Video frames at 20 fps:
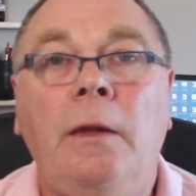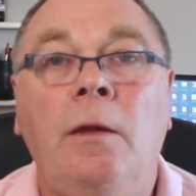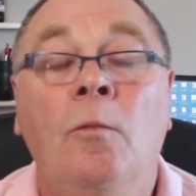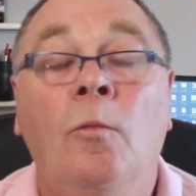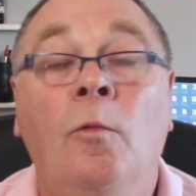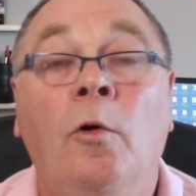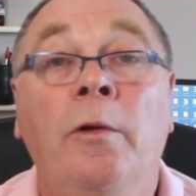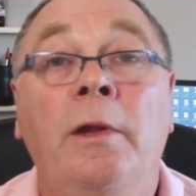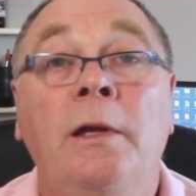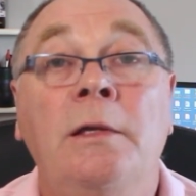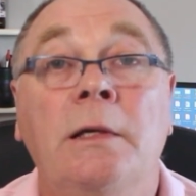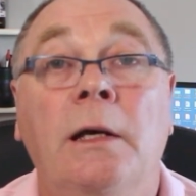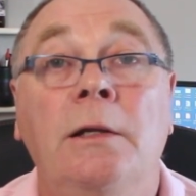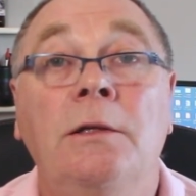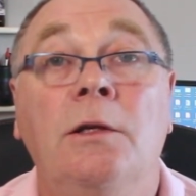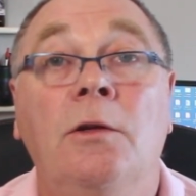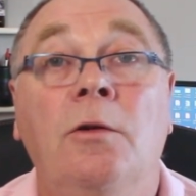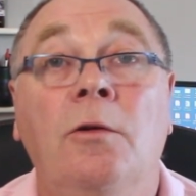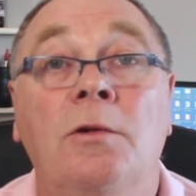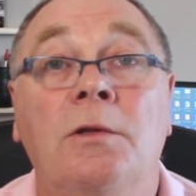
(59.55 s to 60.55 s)
What they tend
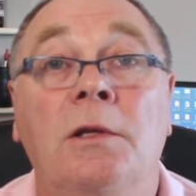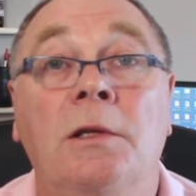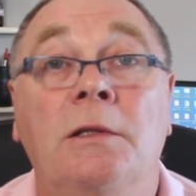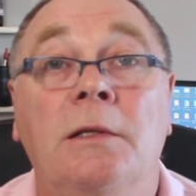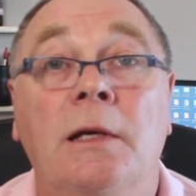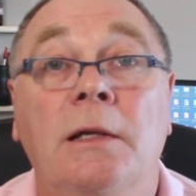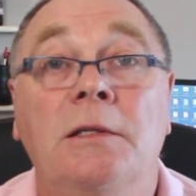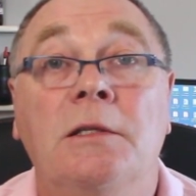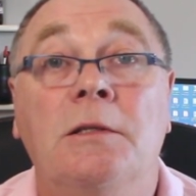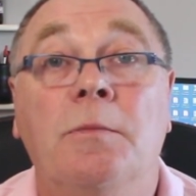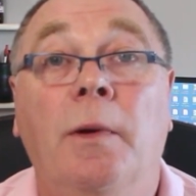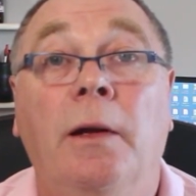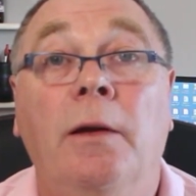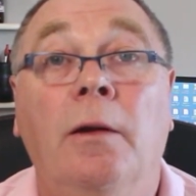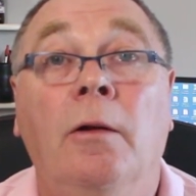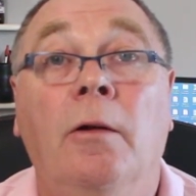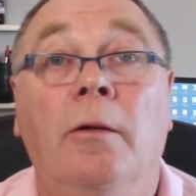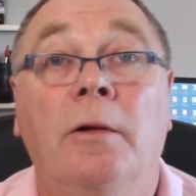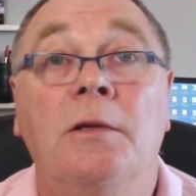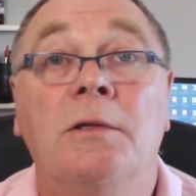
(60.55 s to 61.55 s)
to do is they tend to spend a
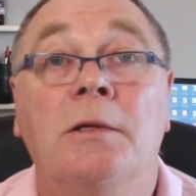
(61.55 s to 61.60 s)
lot of